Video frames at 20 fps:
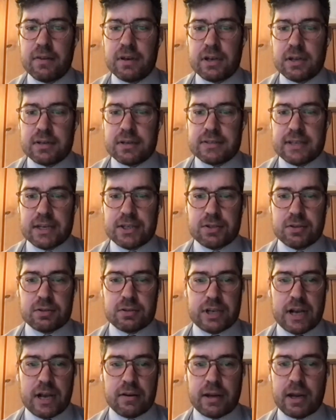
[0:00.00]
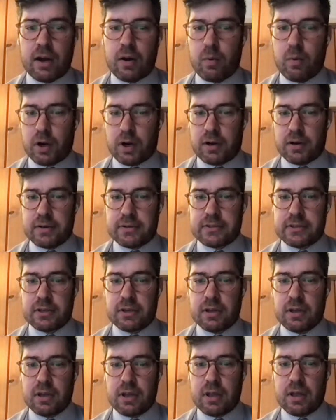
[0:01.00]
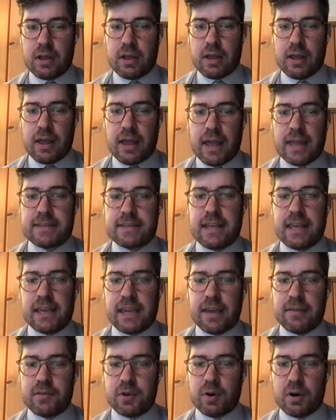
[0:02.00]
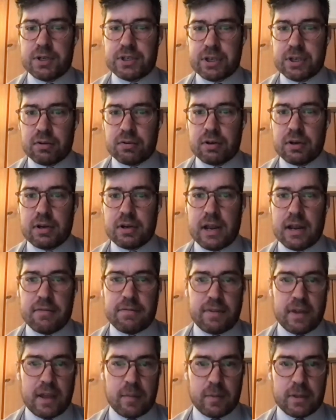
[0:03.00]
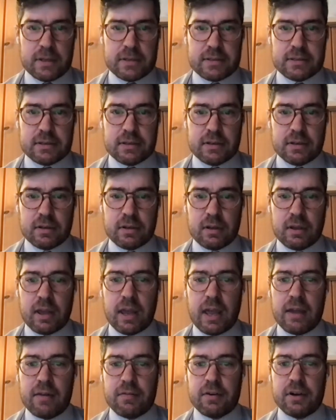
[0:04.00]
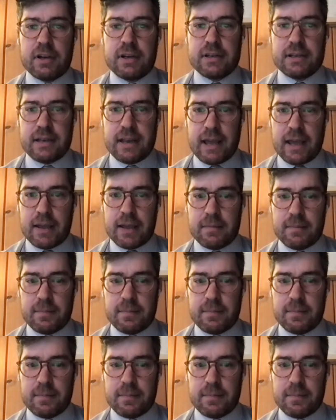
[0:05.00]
to essential childcare workers as they give to our children and families every day.